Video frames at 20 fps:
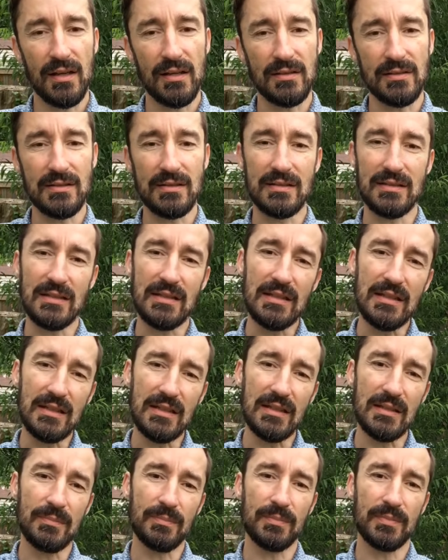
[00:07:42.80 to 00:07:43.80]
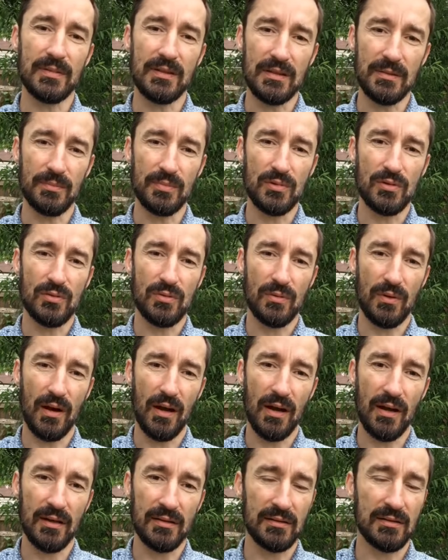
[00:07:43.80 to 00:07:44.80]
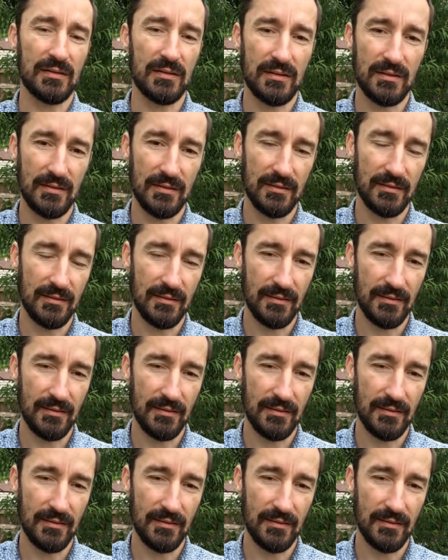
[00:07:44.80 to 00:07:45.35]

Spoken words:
and deep, deep trust